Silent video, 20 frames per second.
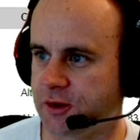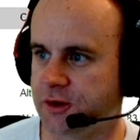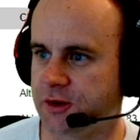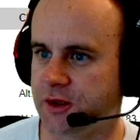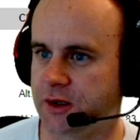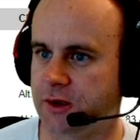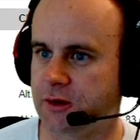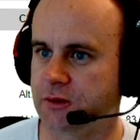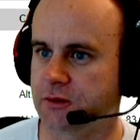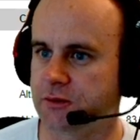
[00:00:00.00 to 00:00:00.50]

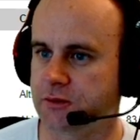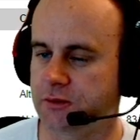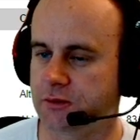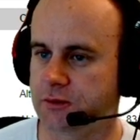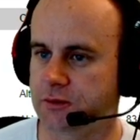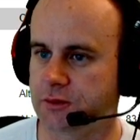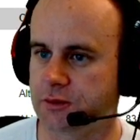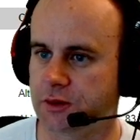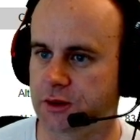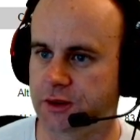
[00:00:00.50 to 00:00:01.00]
down
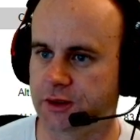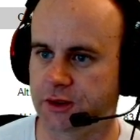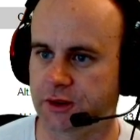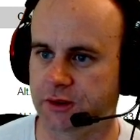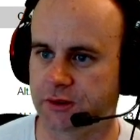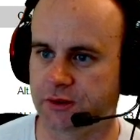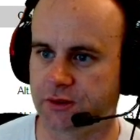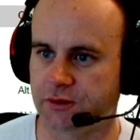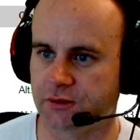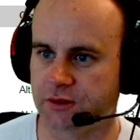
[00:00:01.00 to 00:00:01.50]

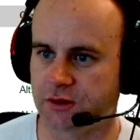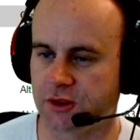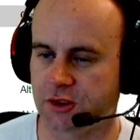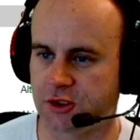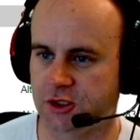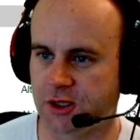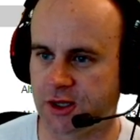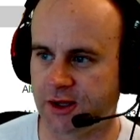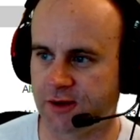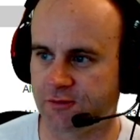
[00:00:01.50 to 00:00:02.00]
the
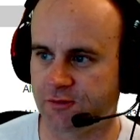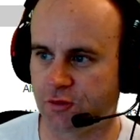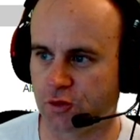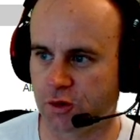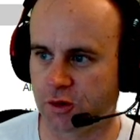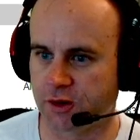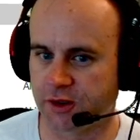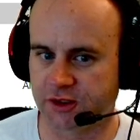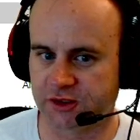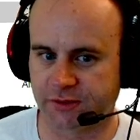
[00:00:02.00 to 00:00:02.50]
giant
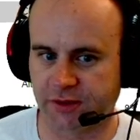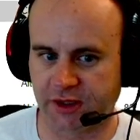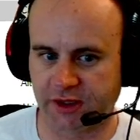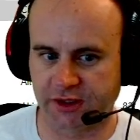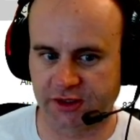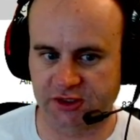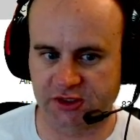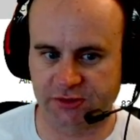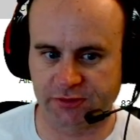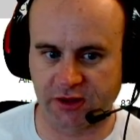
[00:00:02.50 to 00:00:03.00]
fort as my
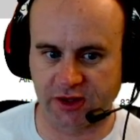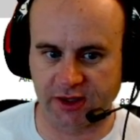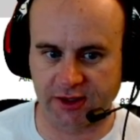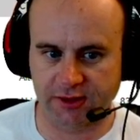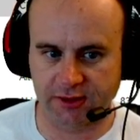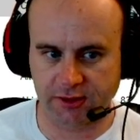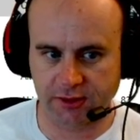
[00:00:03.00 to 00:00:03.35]
next spot.